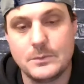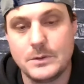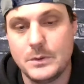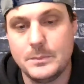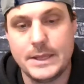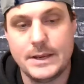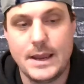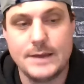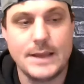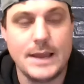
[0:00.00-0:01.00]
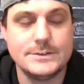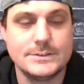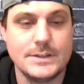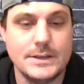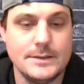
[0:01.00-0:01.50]
I don't know, man. I, I
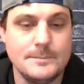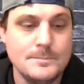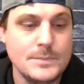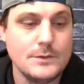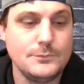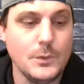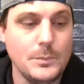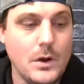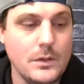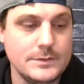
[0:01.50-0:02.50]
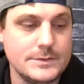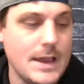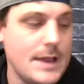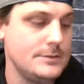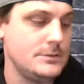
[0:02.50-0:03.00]
just think football
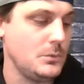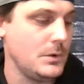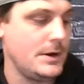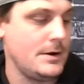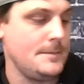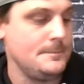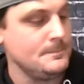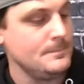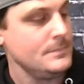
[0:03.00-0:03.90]
has gotten to where